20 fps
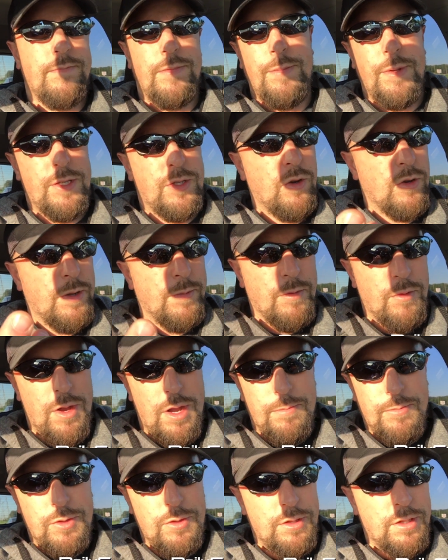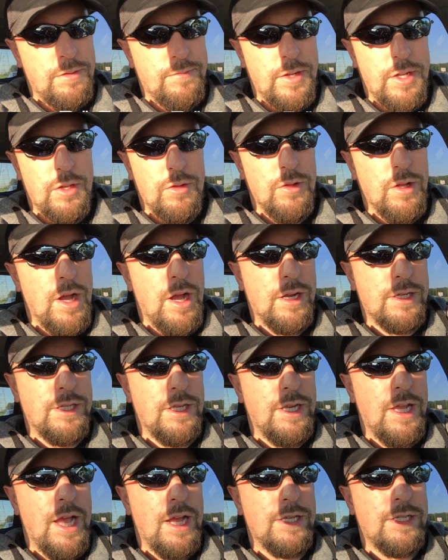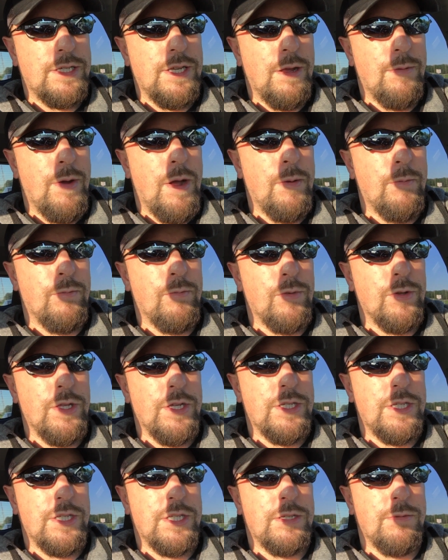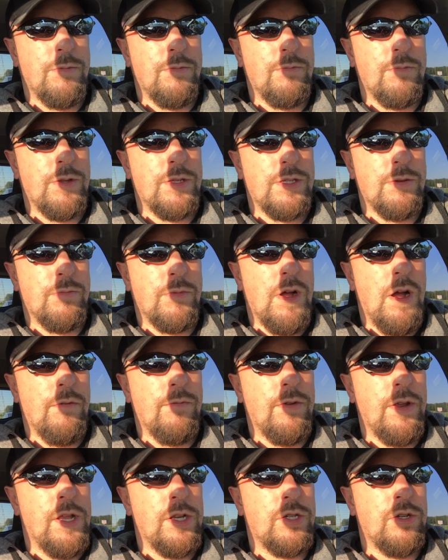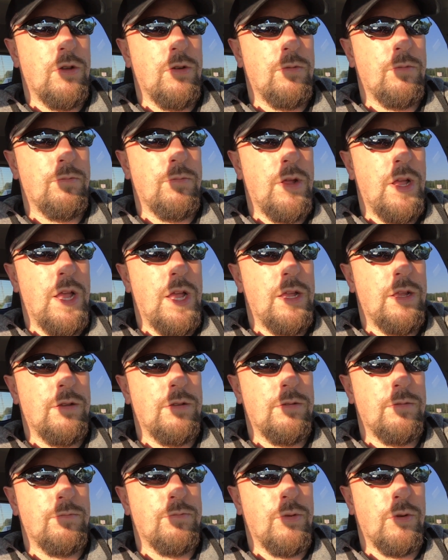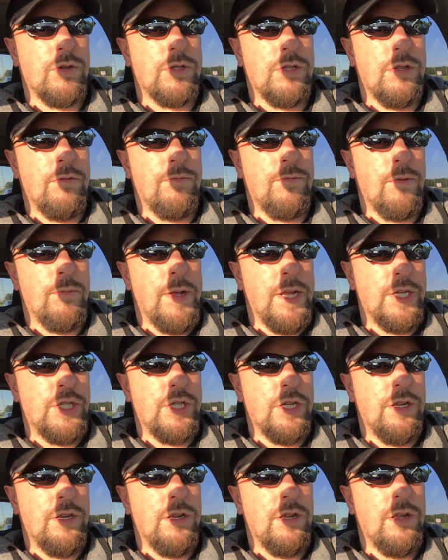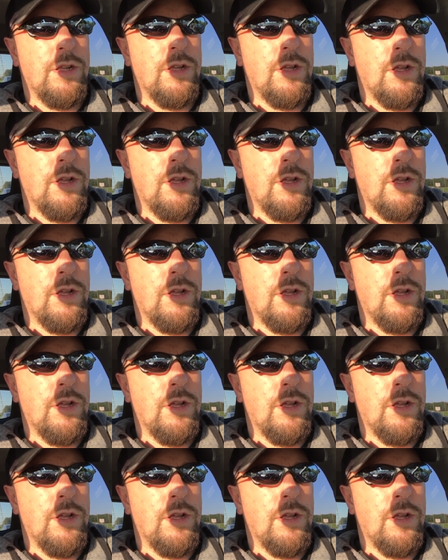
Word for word: I mean, don't get me wrong. I'm doing these video logs, and yes, I'm, I'm releasing some some confidential and, and personal information,